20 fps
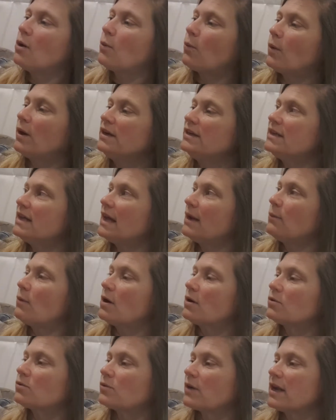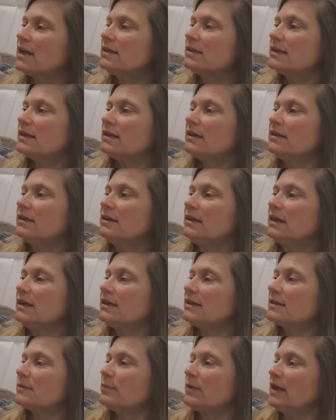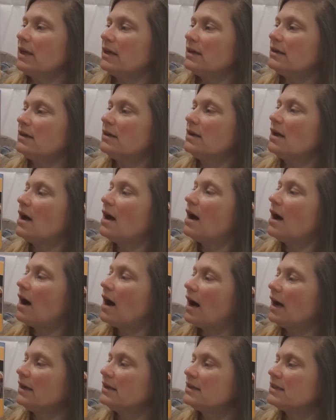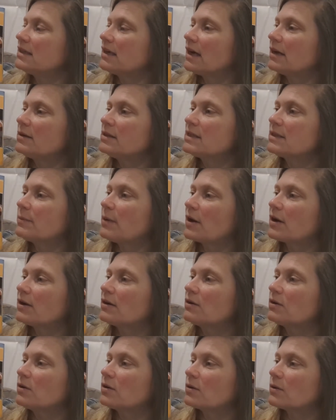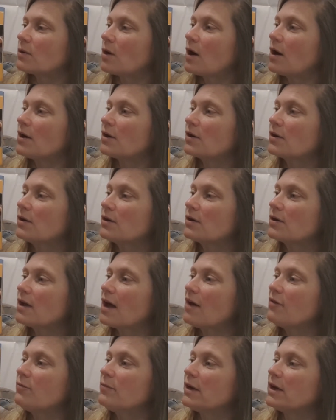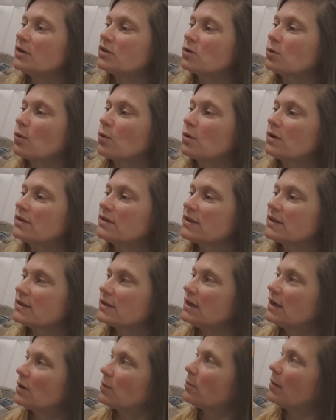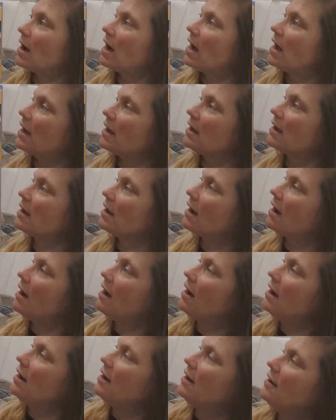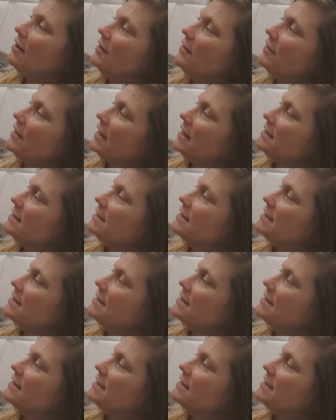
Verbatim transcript: One day, while grazing in his pen, Einstein spotted a, her a herd of miniature horses nearby. They